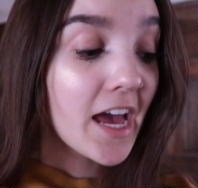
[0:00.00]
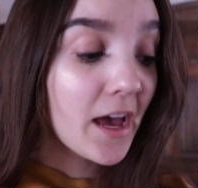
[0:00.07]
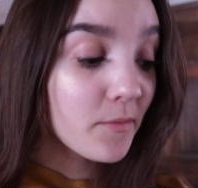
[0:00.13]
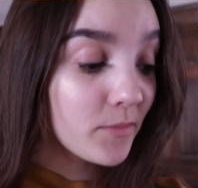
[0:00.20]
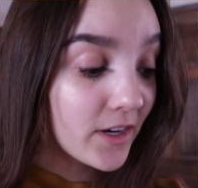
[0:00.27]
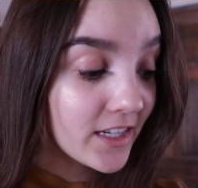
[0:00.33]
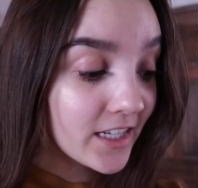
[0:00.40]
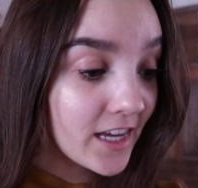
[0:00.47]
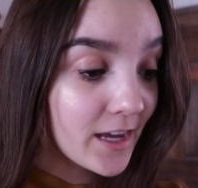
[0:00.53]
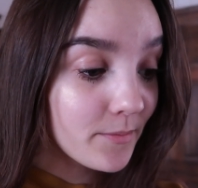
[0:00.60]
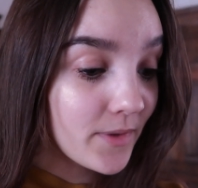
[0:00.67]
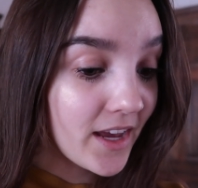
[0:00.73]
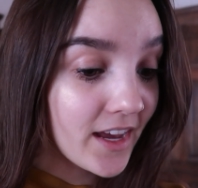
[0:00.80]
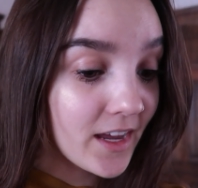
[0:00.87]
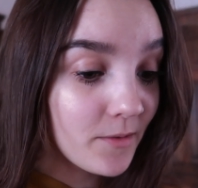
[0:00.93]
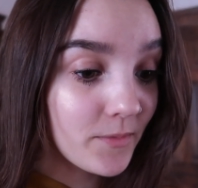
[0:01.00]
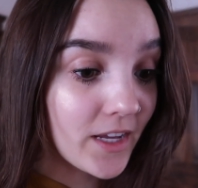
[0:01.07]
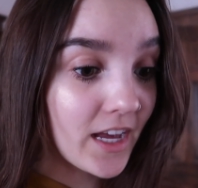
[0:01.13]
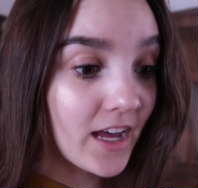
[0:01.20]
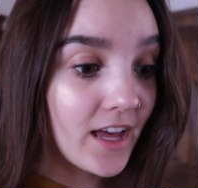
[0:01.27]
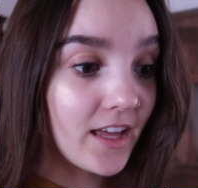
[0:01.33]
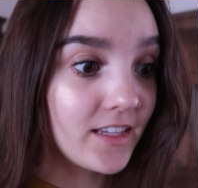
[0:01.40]
and bring him in
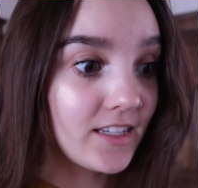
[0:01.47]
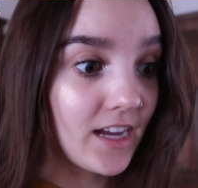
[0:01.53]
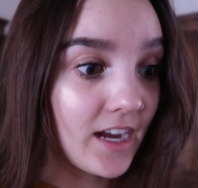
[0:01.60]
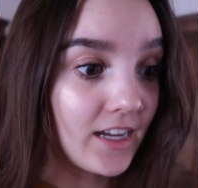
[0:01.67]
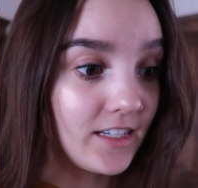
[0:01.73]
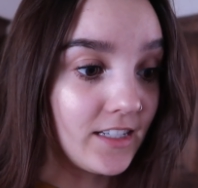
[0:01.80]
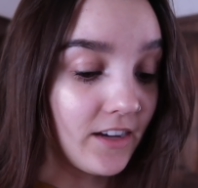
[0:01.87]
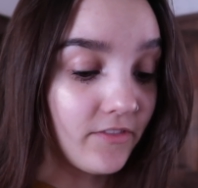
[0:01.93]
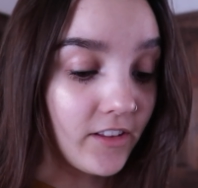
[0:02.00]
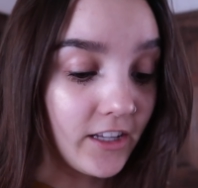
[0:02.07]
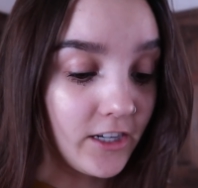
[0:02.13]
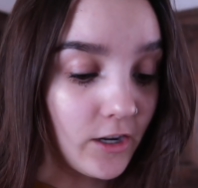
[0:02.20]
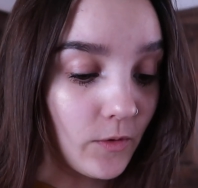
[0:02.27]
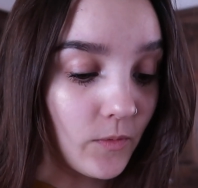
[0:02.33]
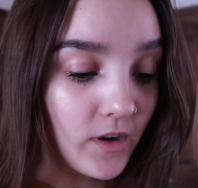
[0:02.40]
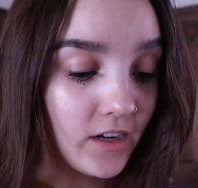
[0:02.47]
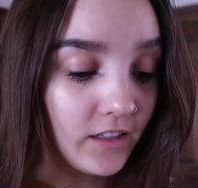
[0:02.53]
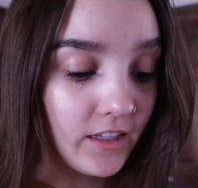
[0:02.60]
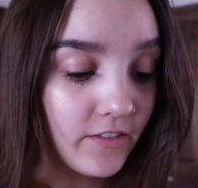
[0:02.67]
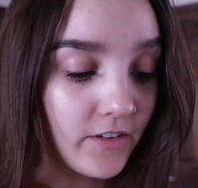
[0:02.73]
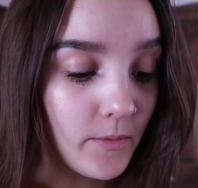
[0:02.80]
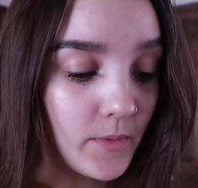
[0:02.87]
because I definitely don't want
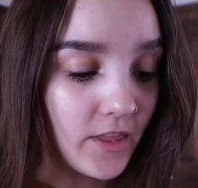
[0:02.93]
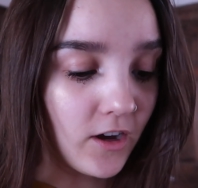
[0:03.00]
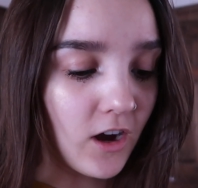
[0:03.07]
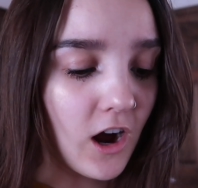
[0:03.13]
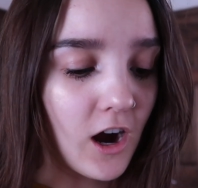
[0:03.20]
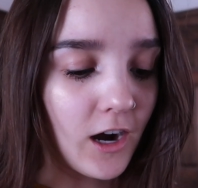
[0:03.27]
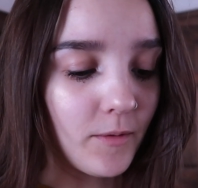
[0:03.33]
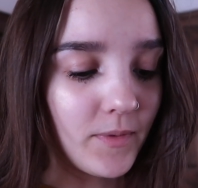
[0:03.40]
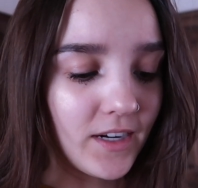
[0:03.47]
to leave him in the car.